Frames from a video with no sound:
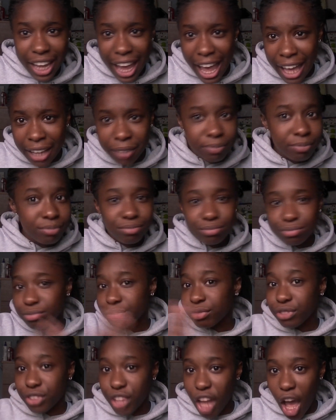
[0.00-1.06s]
Yeah.
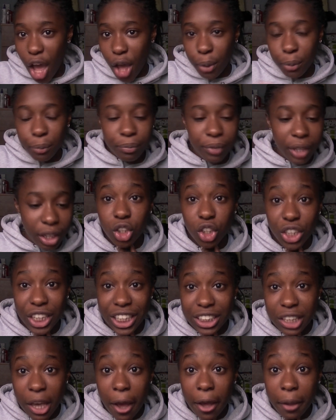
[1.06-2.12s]
No you
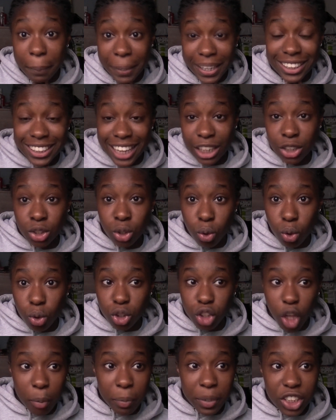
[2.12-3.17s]
need to be
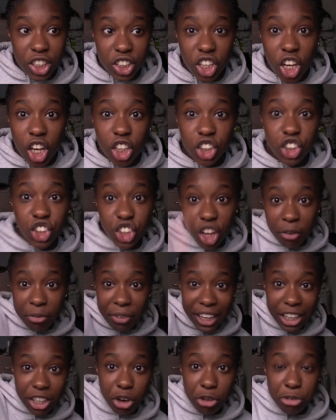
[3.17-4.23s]
gentle. Don't be just
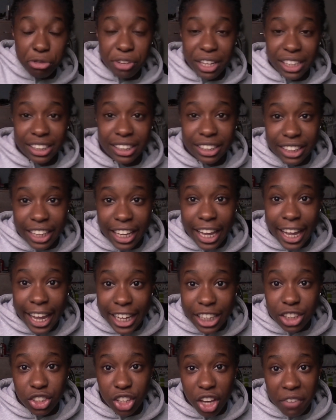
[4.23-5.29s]
shoving your fist
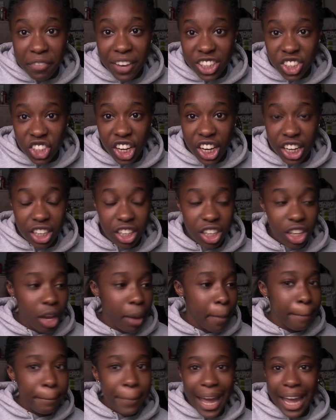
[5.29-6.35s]
into her vagina,
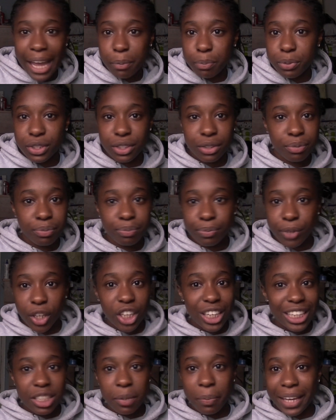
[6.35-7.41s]
babes.
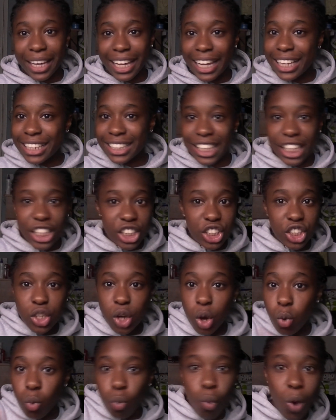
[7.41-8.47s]
You need to be easy. You need to
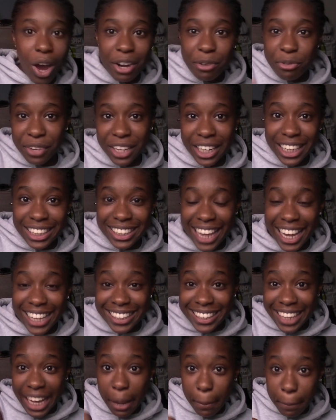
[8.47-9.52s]
do a one finger
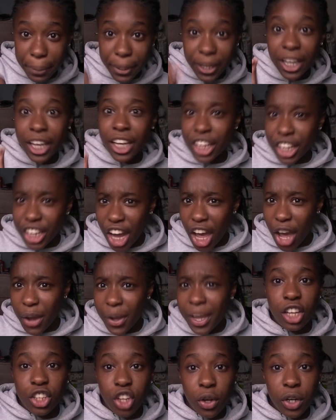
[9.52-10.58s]
dip. You
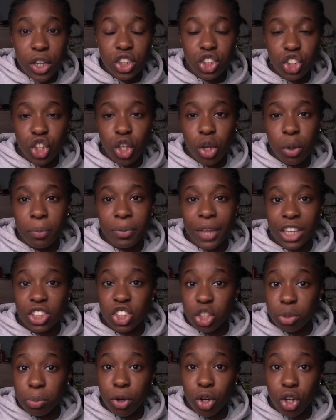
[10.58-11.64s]
know, don't assume that
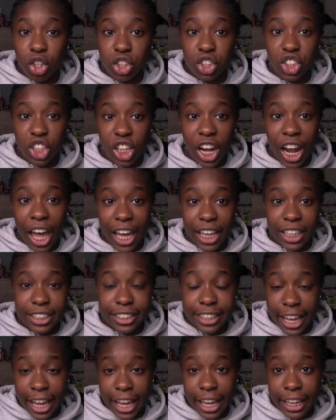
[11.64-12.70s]
just because she likes
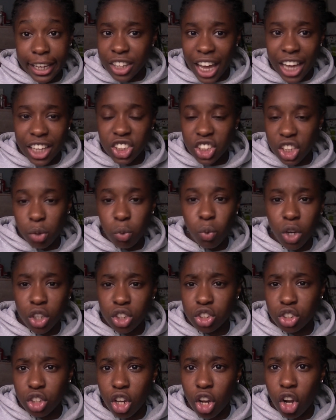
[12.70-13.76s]
dick that she
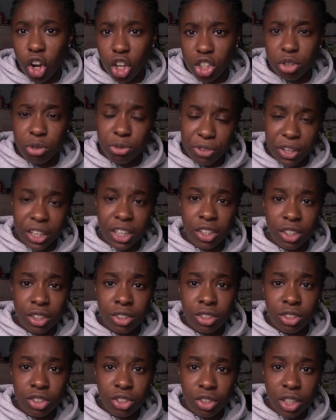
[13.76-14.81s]
wants lots of
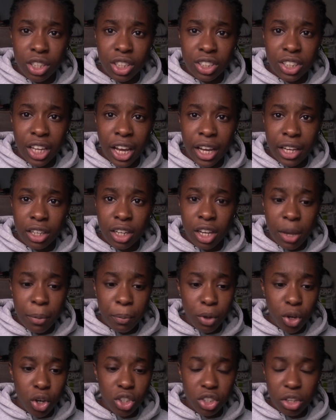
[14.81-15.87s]
fingers. Do you understand?
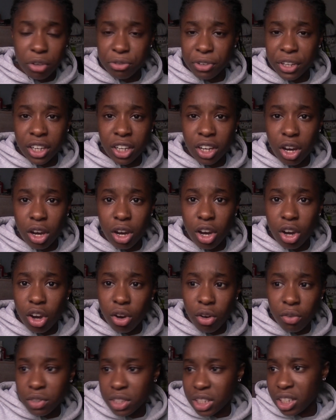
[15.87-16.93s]
Because a finger
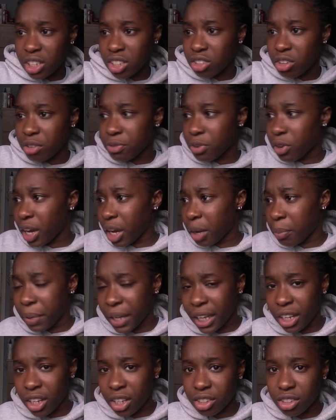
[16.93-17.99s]
obviously does not feel like a
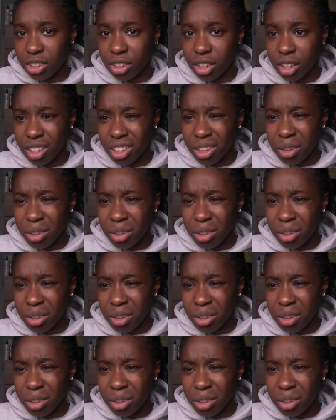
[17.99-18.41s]
penis.